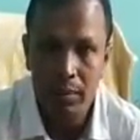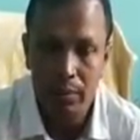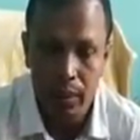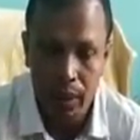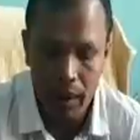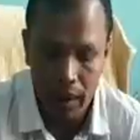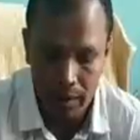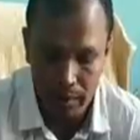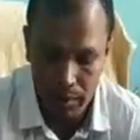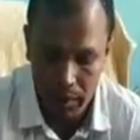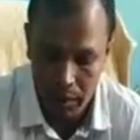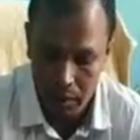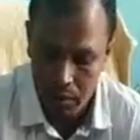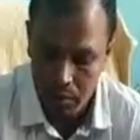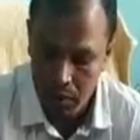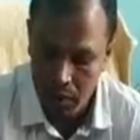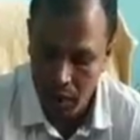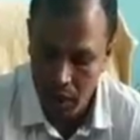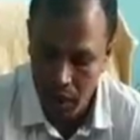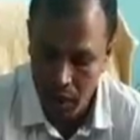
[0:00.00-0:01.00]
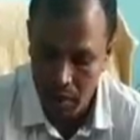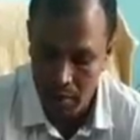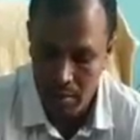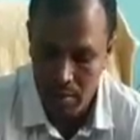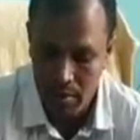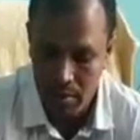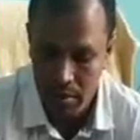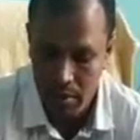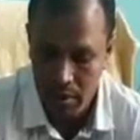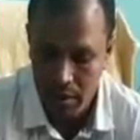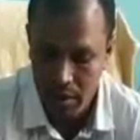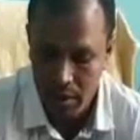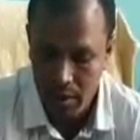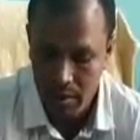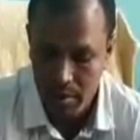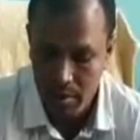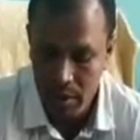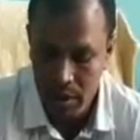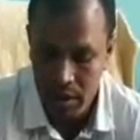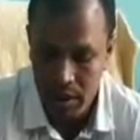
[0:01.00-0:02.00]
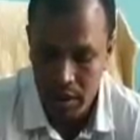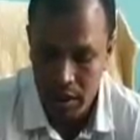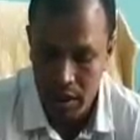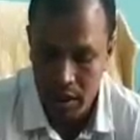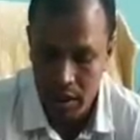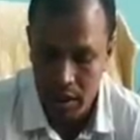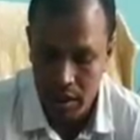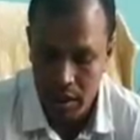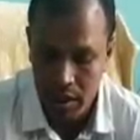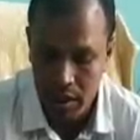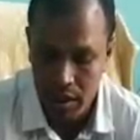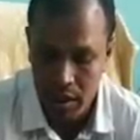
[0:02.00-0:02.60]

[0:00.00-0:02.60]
department, we have Mr.